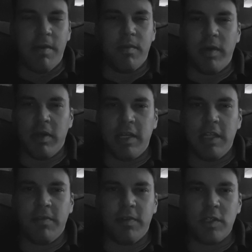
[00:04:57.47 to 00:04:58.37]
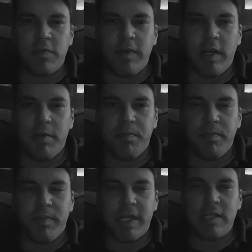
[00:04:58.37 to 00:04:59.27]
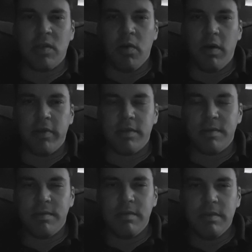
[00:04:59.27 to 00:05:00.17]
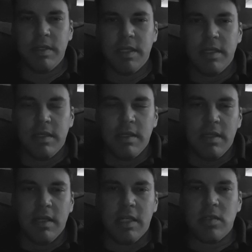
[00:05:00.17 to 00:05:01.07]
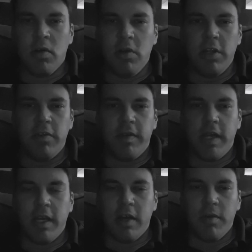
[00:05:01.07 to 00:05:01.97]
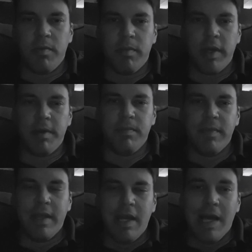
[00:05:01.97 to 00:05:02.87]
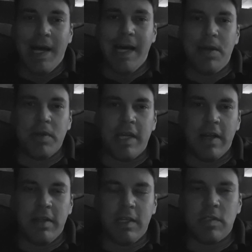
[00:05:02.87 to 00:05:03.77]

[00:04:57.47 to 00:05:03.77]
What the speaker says: We only need the first film, but that's a whole other That's a whole other video, but I don't care that it's